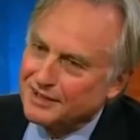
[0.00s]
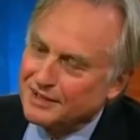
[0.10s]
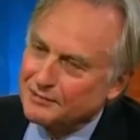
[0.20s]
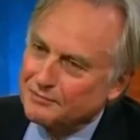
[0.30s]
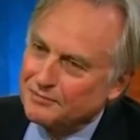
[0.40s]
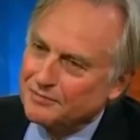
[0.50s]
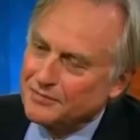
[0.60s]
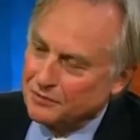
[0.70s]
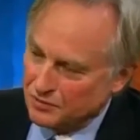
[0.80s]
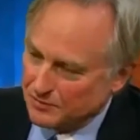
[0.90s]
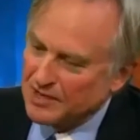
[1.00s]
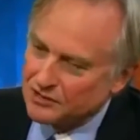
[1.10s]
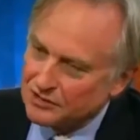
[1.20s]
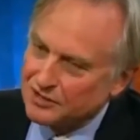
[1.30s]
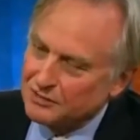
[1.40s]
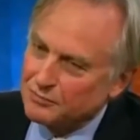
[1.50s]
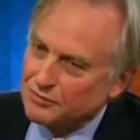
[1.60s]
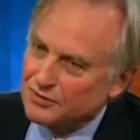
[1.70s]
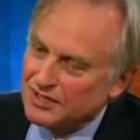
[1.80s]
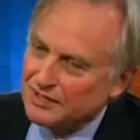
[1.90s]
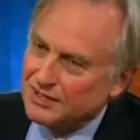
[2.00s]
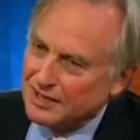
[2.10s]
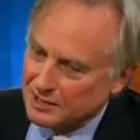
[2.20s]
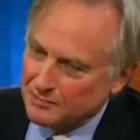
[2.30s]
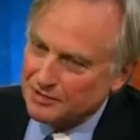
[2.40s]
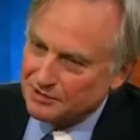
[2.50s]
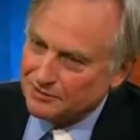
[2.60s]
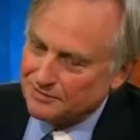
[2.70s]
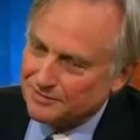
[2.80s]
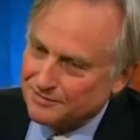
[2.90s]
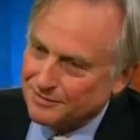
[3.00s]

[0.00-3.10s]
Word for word: um, who's mentioned in the book, is an expert on,